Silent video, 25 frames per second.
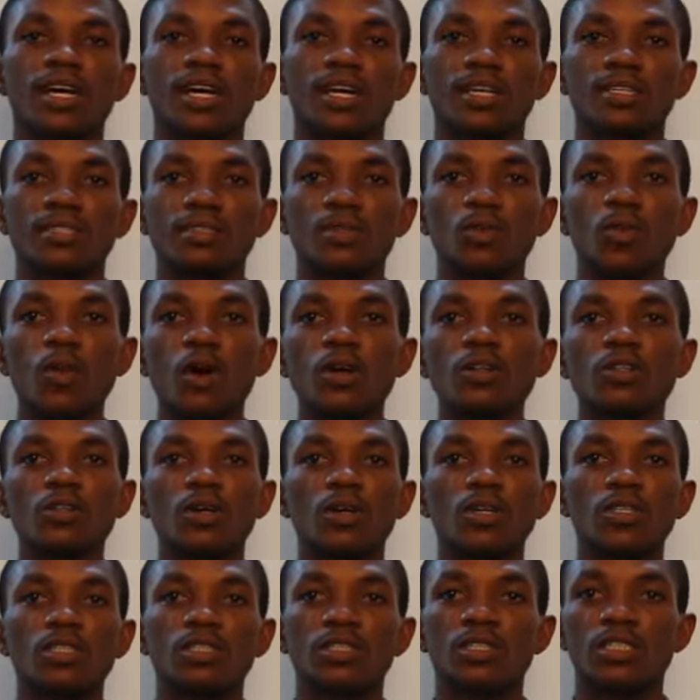and work
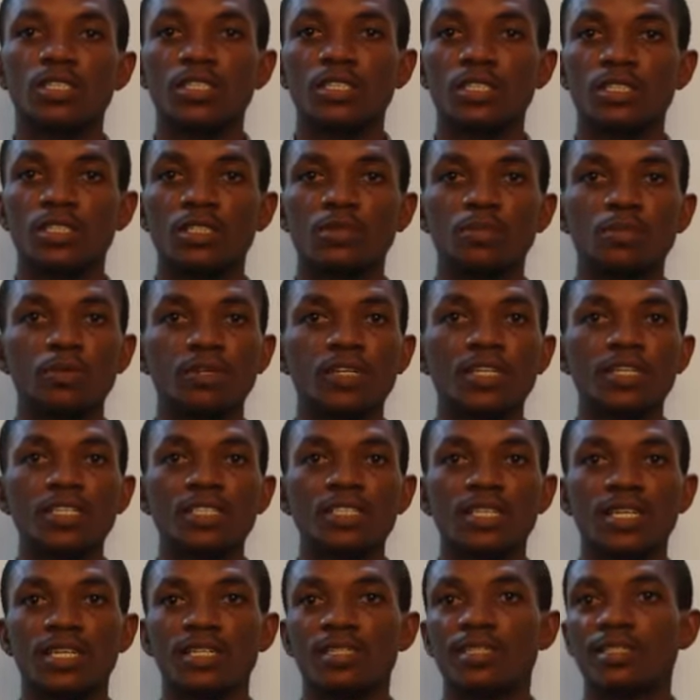done in
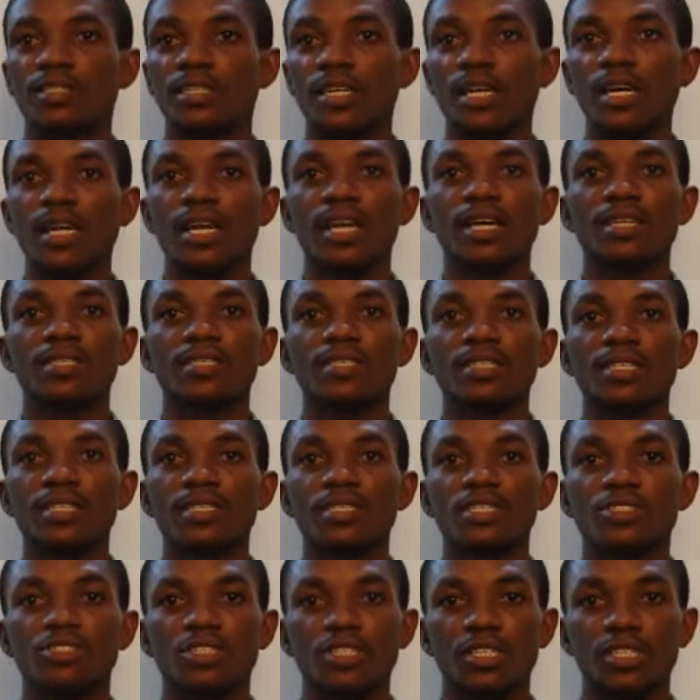springs and
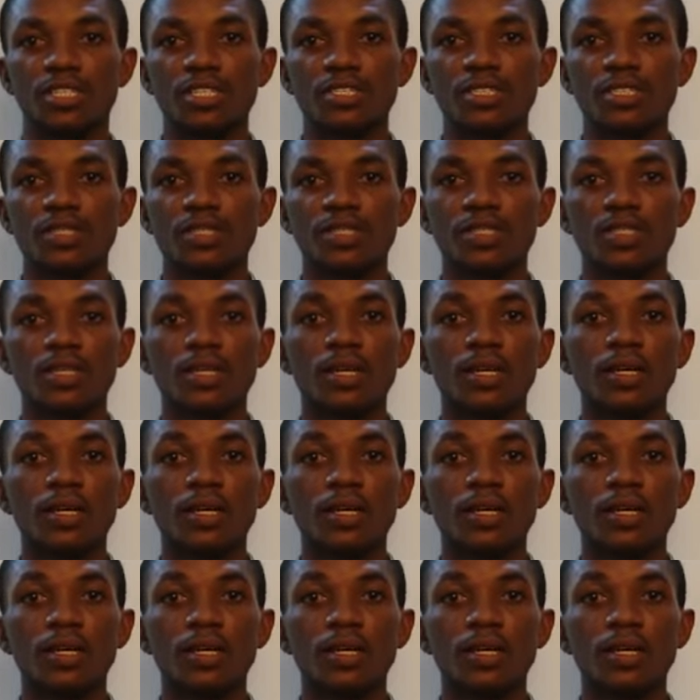elastic strings.